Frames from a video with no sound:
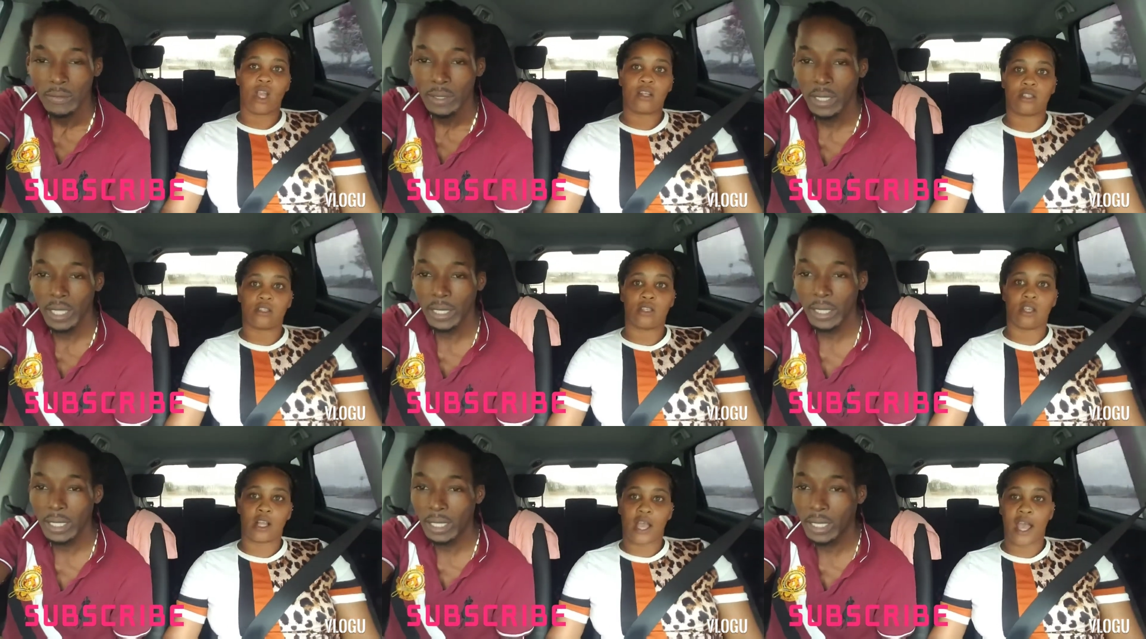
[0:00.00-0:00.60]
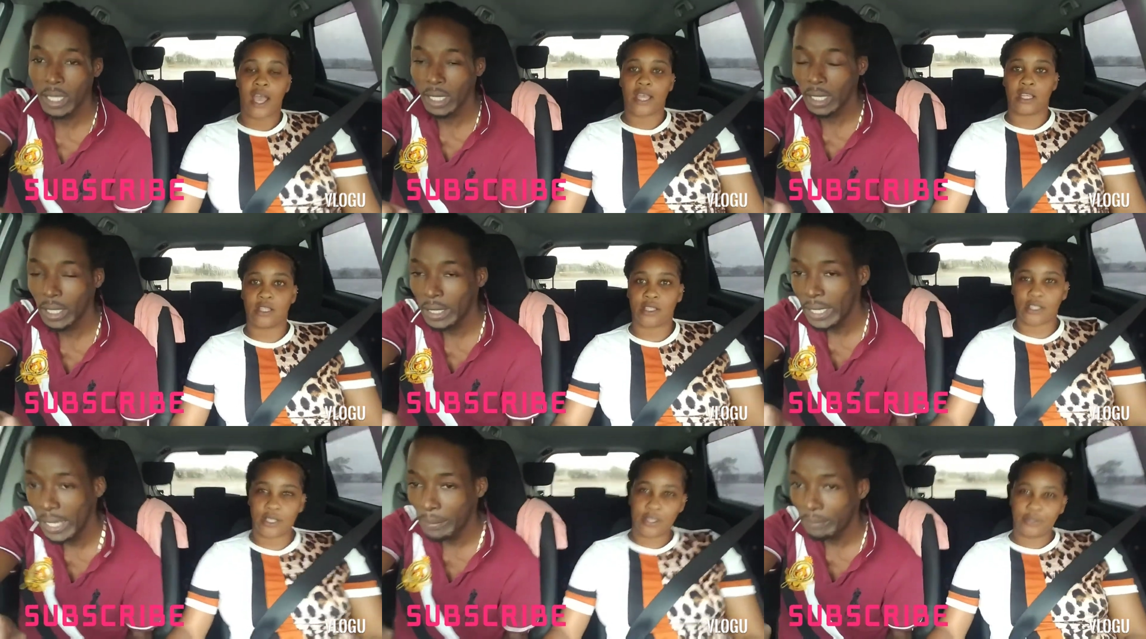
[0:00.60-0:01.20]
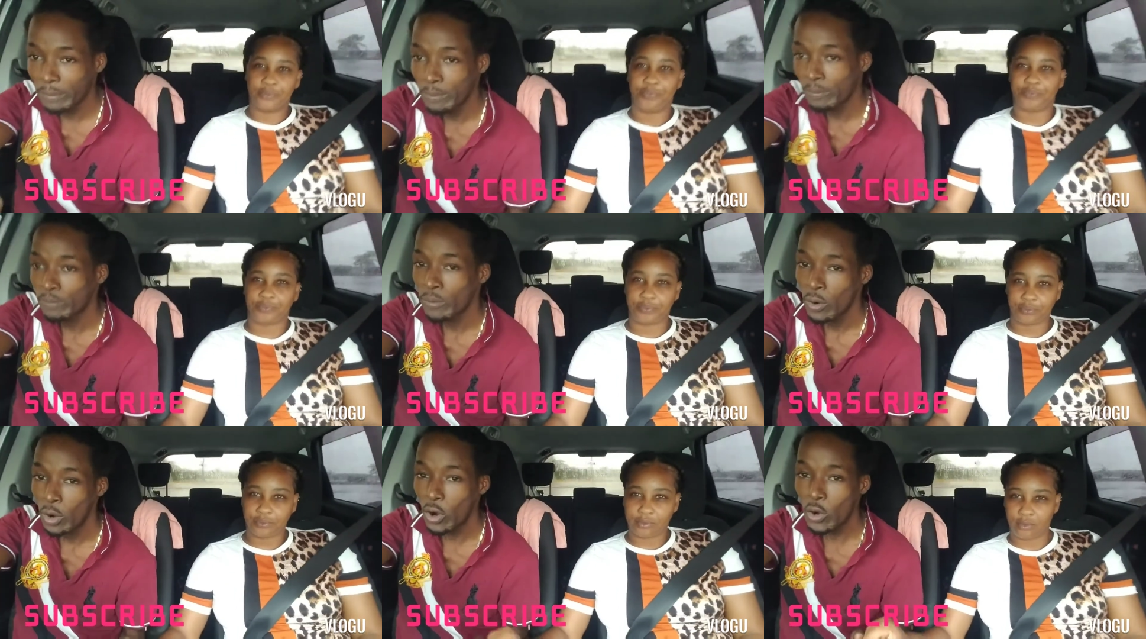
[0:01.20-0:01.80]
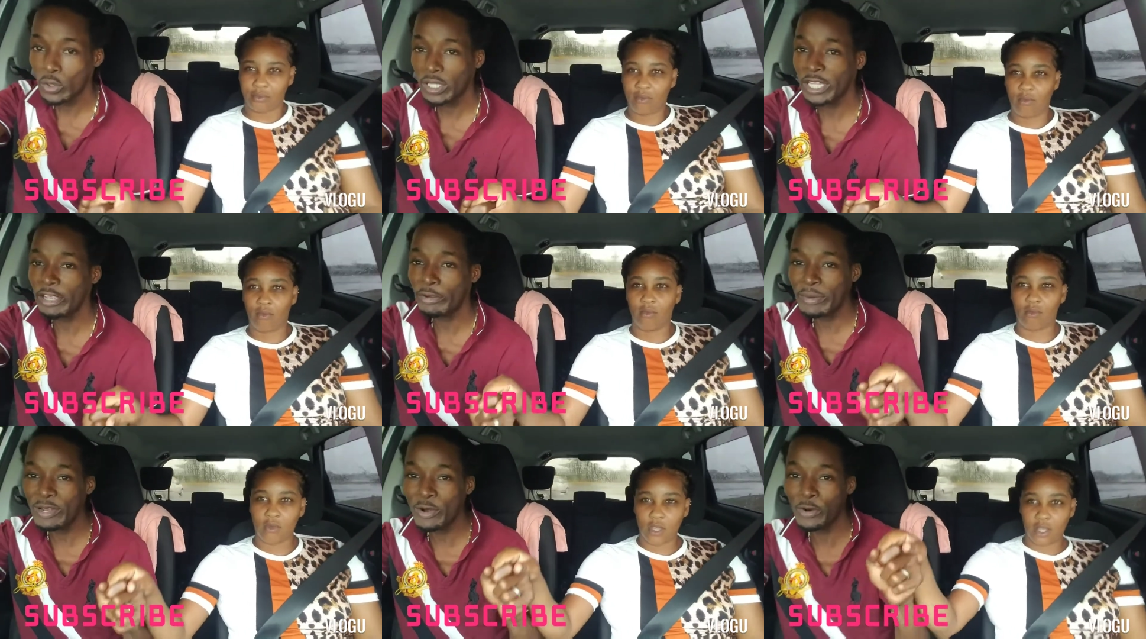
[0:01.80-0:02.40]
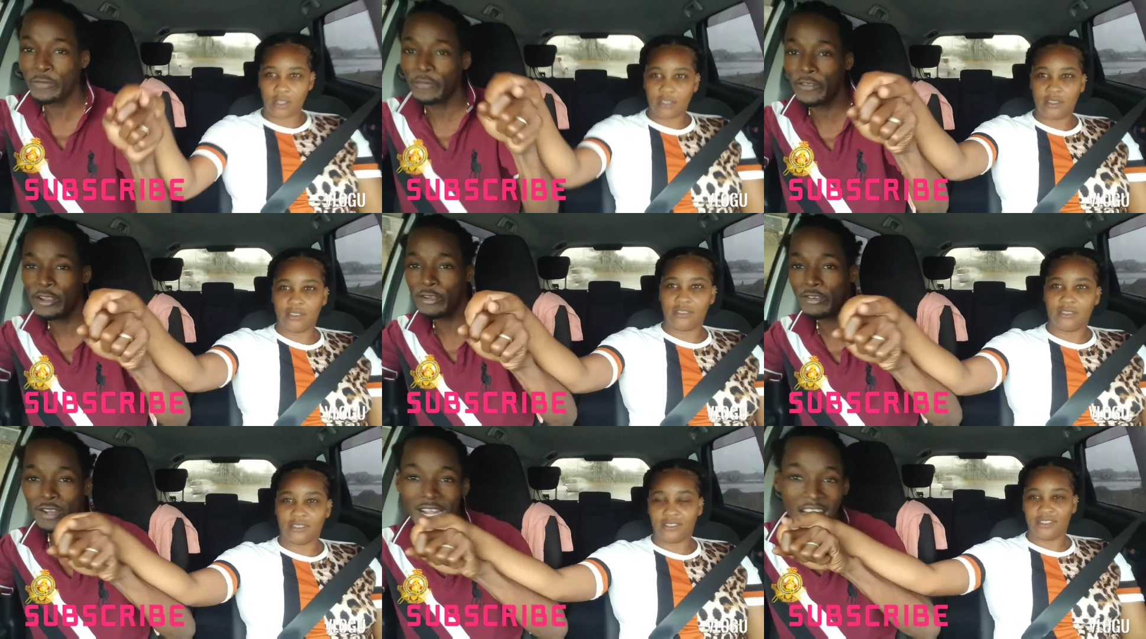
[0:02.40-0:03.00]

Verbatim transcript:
Speaker 1: Get so the guys, them out there without fear.